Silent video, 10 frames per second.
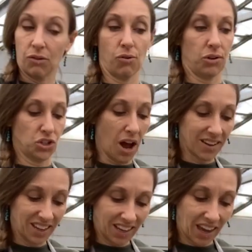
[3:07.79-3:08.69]
or
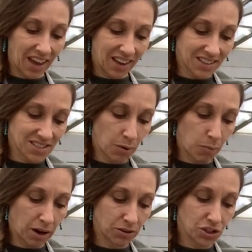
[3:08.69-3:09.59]
chocolate cake it's
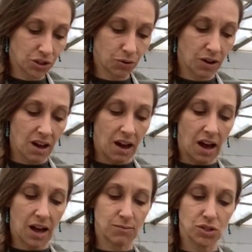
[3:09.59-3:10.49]
compared to,
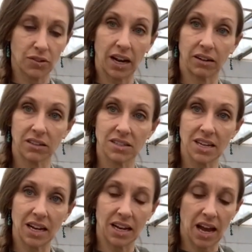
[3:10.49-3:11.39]
so that it'll
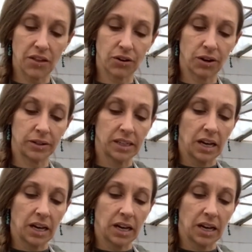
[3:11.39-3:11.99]
stay together.